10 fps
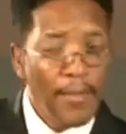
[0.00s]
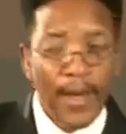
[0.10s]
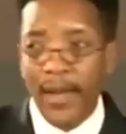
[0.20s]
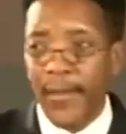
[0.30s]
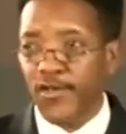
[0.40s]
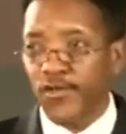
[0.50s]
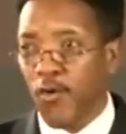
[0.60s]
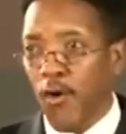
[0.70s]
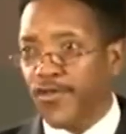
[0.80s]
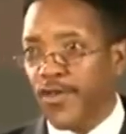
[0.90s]
But let me ask you
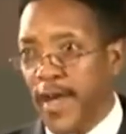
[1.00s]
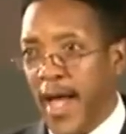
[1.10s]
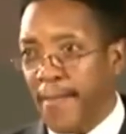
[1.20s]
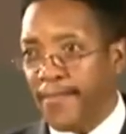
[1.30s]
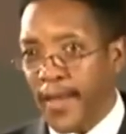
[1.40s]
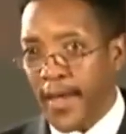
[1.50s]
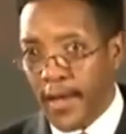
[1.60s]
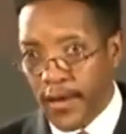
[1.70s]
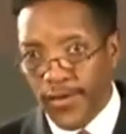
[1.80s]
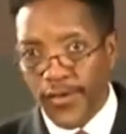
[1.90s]
a question then.
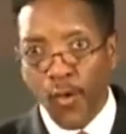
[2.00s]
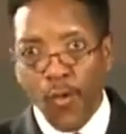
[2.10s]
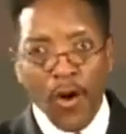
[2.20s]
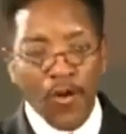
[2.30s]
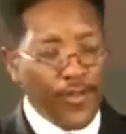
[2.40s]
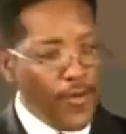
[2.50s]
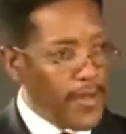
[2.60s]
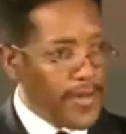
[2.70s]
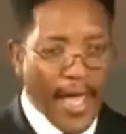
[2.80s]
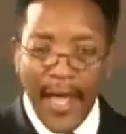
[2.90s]
This is the world's
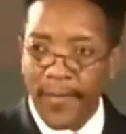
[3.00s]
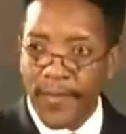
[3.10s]
unity.